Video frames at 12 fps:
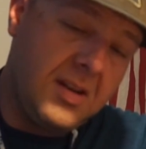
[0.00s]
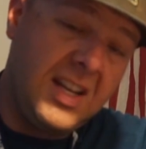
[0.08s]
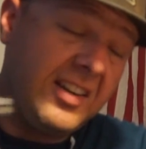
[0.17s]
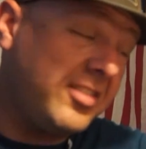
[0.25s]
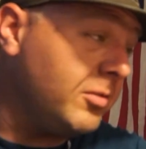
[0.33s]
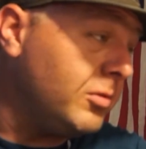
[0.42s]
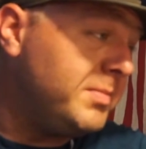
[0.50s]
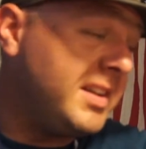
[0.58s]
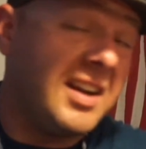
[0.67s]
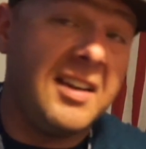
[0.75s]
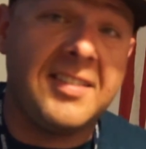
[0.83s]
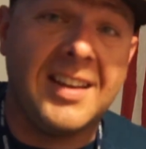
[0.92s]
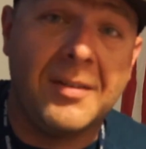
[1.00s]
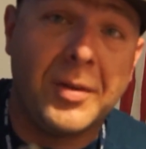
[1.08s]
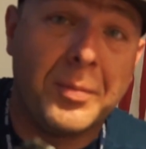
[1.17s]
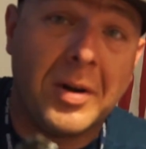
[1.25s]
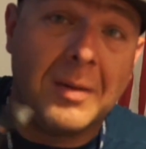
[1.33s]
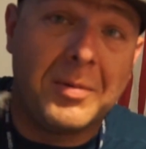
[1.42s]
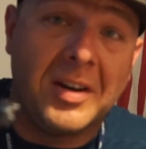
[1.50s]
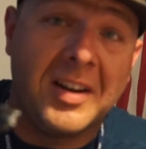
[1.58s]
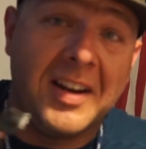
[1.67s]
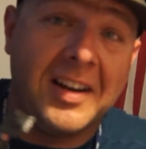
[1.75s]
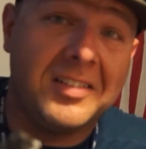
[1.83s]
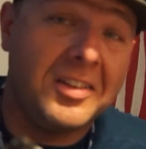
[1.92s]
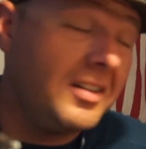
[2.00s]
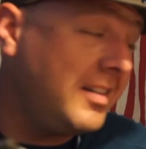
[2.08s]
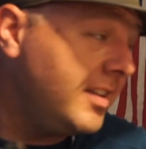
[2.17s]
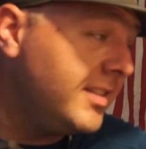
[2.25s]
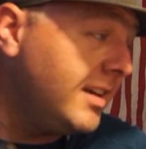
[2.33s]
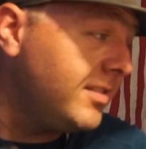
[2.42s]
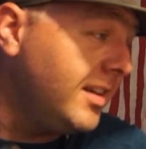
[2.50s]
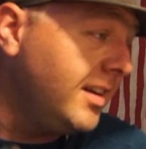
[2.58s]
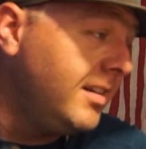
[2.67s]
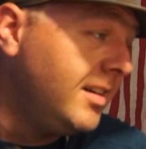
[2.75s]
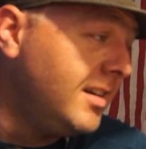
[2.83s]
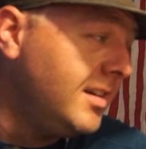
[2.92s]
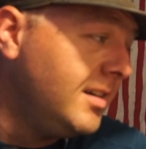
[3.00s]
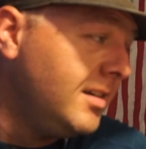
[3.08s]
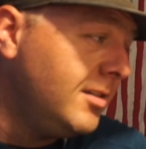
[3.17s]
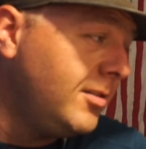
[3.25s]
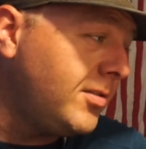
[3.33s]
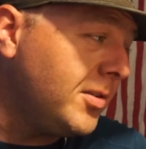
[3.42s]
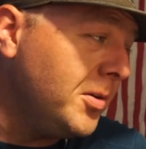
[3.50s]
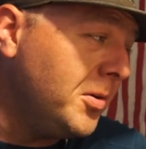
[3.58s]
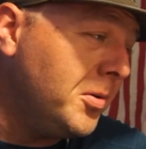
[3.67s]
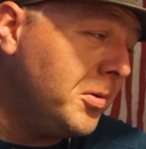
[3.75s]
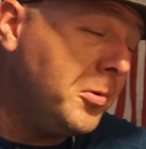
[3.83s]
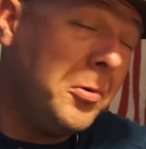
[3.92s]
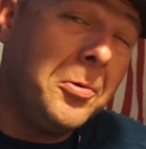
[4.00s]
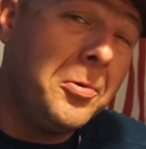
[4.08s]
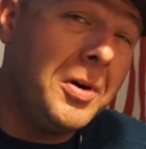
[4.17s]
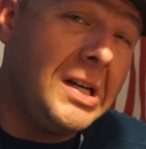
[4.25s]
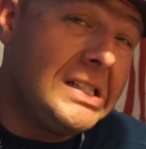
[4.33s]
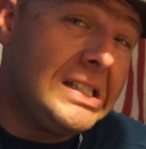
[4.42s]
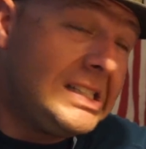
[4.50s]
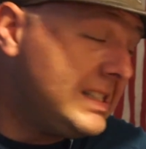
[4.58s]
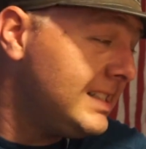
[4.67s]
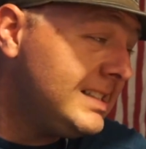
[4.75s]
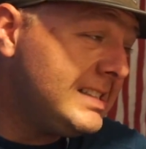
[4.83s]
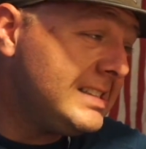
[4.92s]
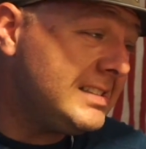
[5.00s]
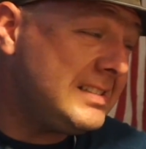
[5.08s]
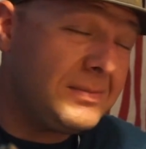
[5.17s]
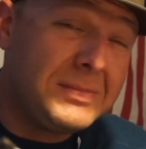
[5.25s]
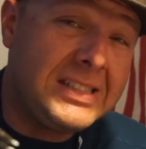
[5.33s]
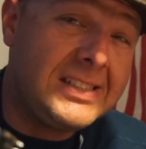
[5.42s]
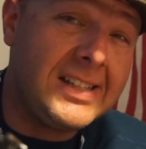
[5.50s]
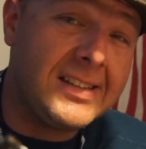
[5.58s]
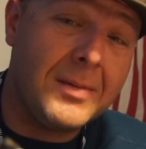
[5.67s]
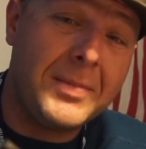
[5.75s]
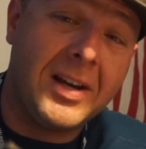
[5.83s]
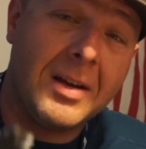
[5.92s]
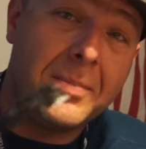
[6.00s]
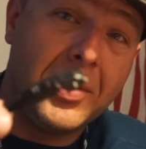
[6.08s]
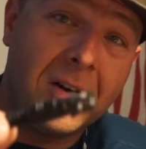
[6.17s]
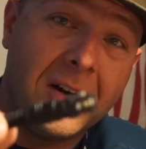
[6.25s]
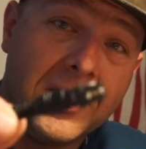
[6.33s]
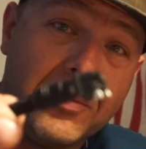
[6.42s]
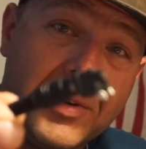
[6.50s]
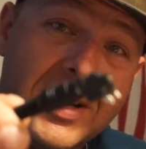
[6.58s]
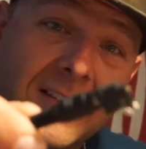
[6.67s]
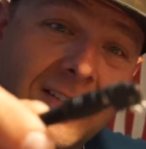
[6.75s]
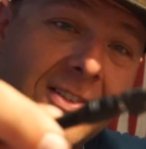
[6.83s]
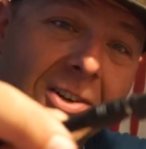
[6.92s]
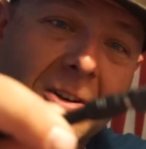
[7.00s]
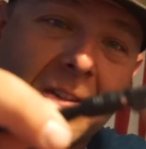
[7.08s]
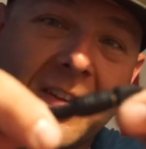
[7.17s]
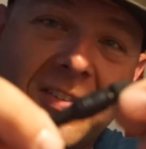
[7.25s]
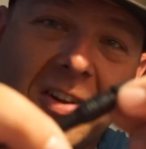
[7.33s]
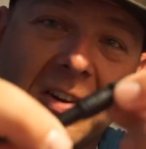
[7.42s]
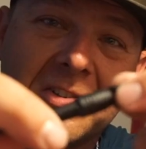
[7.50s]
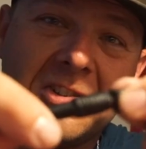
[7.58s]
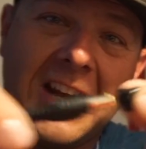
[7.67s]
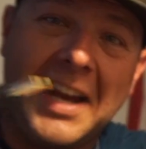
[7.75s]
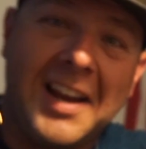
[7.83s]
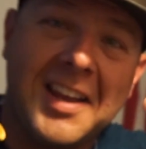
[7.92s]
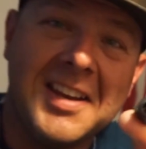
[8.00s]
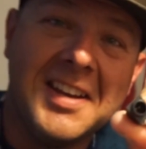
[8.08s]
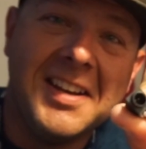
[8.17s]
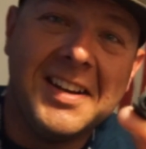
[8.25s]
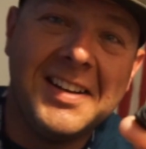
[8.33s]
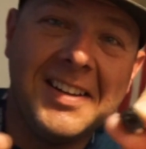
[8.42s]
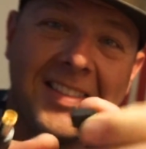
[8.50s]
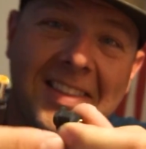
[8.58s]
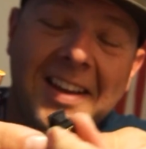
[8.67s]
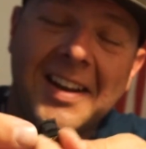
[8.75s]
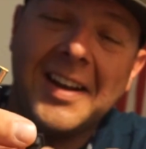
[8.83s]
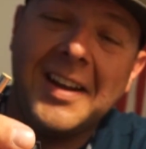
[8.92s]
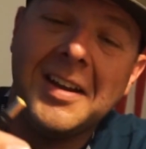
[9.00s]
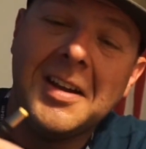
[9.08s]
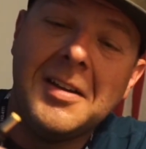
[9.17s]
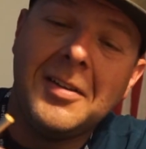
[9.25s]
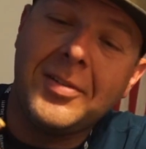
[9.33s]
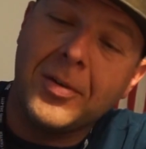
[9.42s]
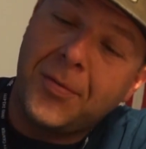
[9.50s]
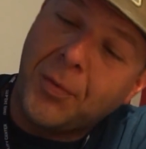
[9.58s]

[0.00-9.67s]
it actually would be nice to have the proper connector in that thing. So... I might take that back apart and reinstall this little jack that I so